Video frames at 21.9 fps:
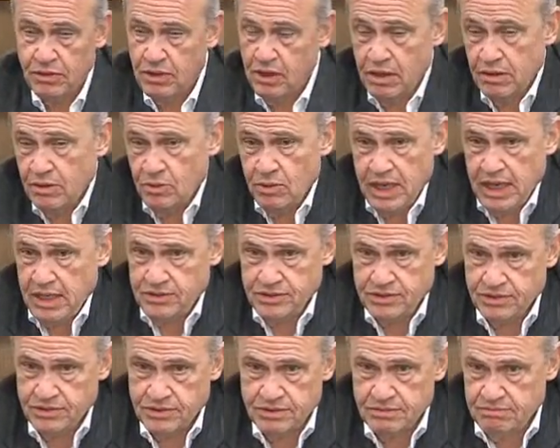There are no
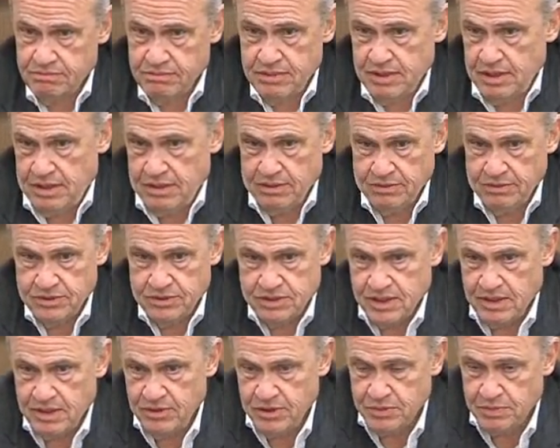answers, to
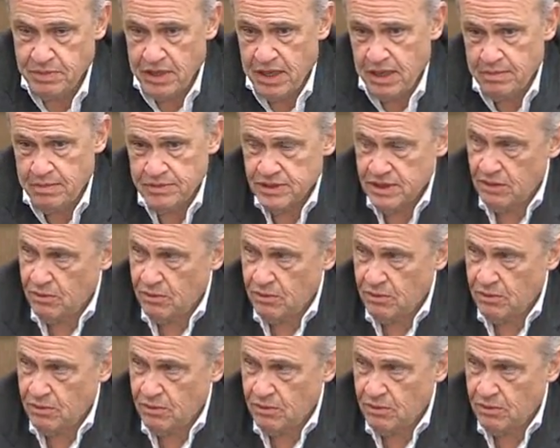some of these problems,